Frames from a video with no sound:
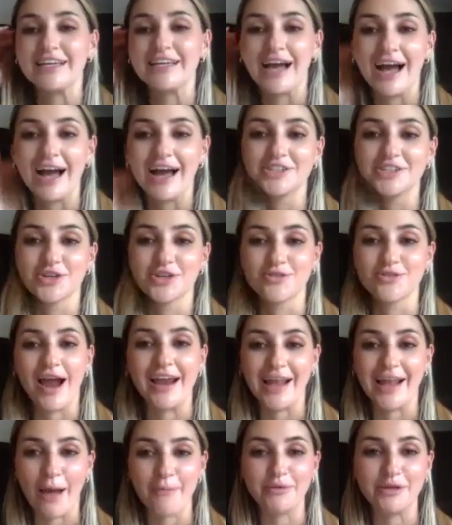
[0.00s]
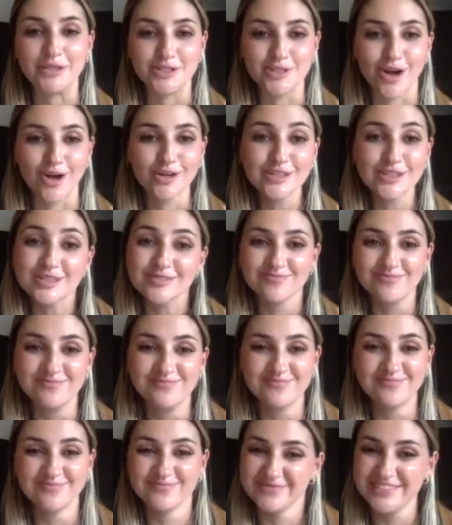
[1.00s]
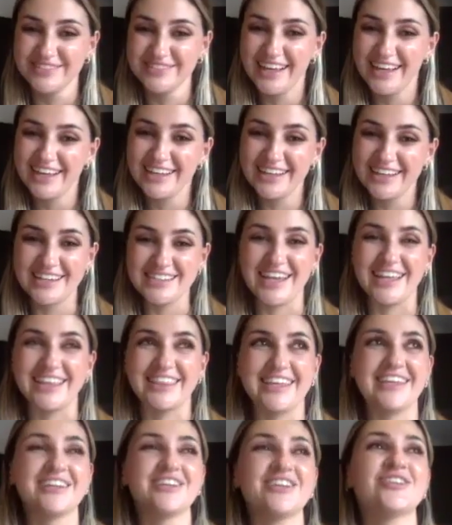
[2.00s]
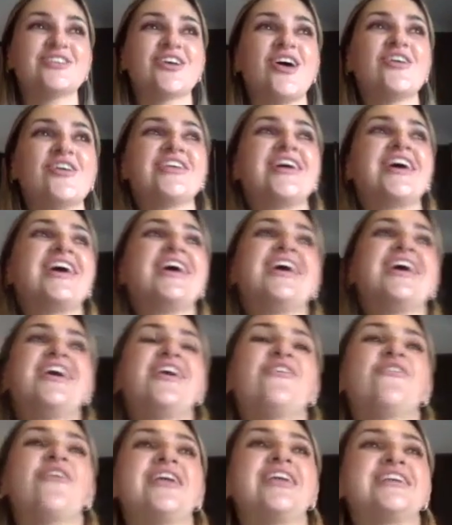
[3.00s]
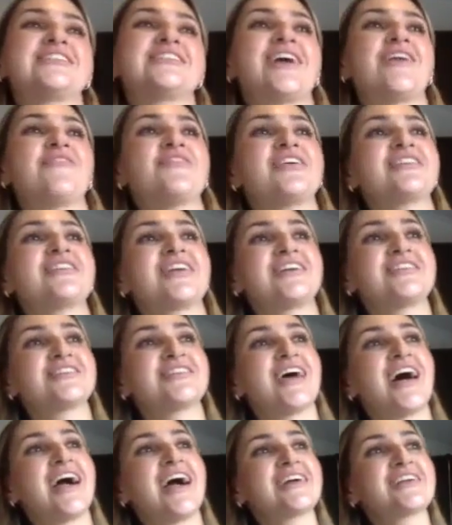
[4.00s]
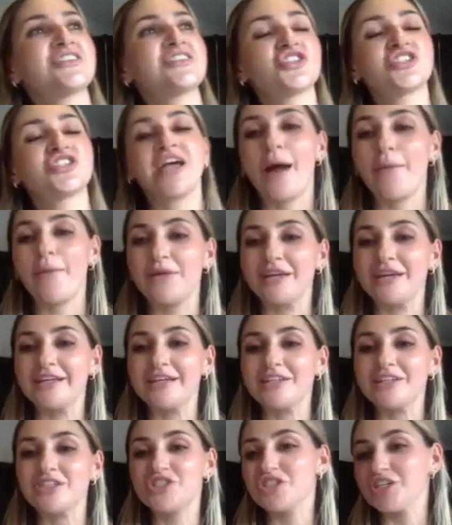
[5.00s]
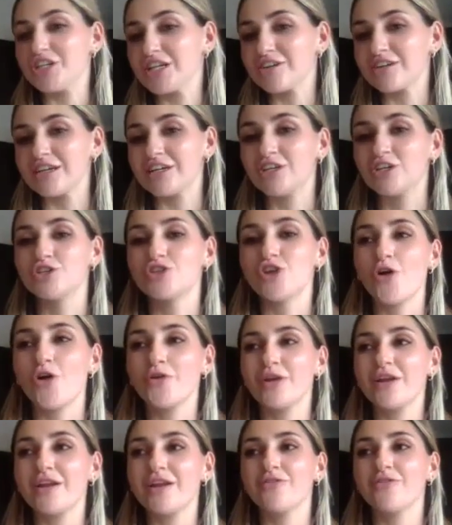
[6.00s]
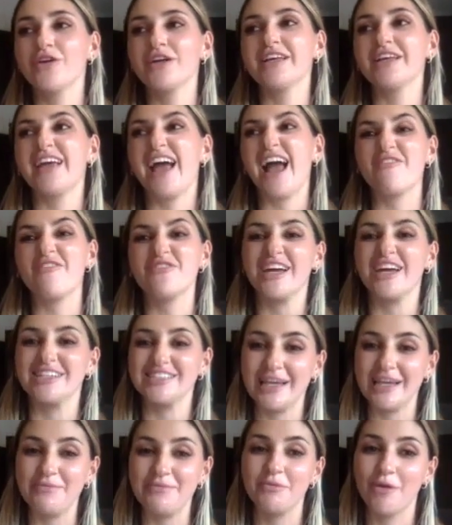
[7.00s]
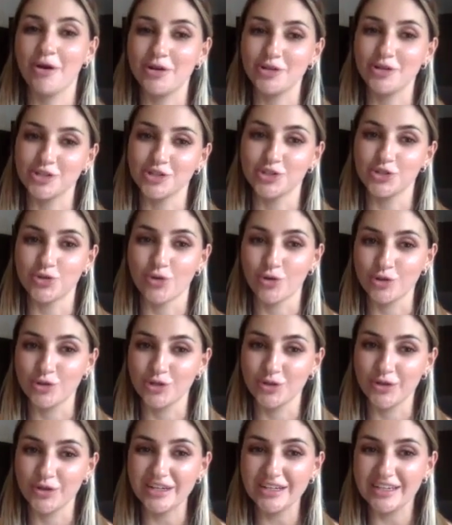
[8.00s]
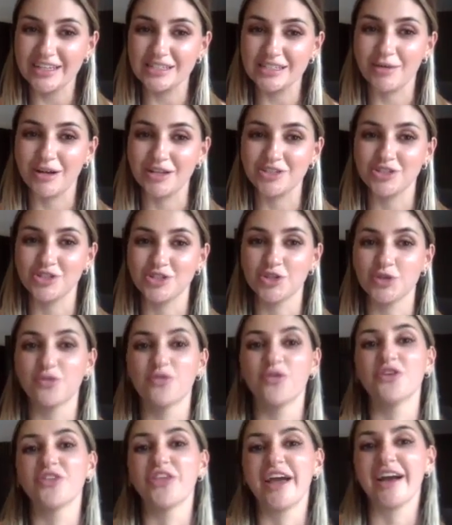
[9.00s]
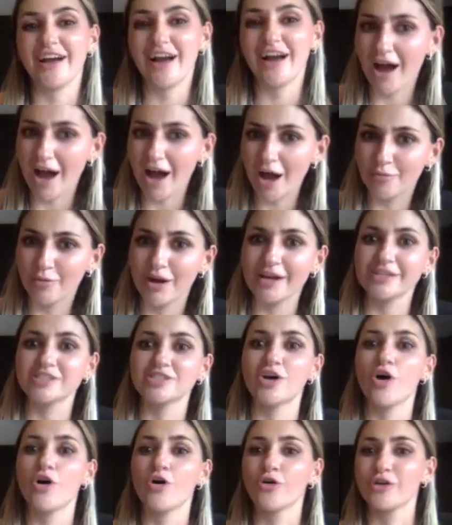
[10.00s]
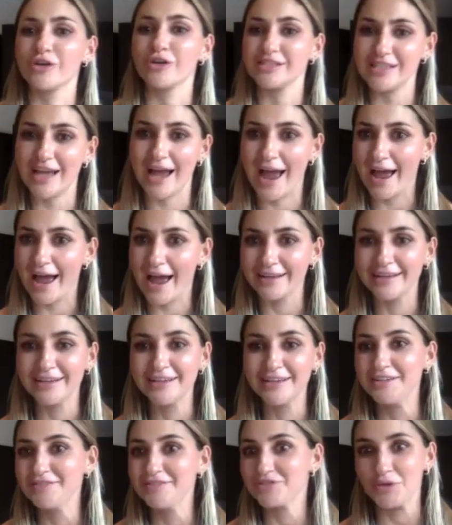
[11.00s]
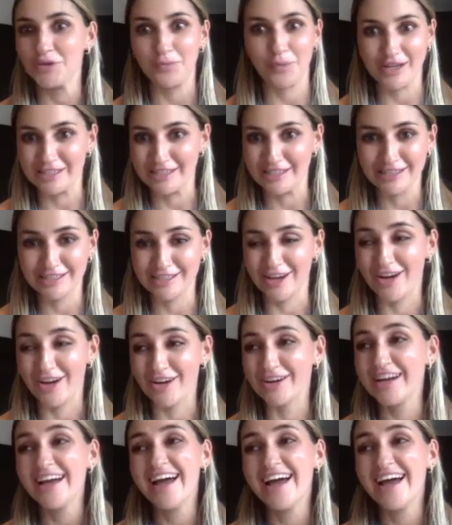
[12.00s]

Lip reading: hard to write happy songs because I think when it's something that's like just happy and cheery, you don't really have that deep emotion drawn to it as much as you would like a heartbreak song or a sad, depressing song.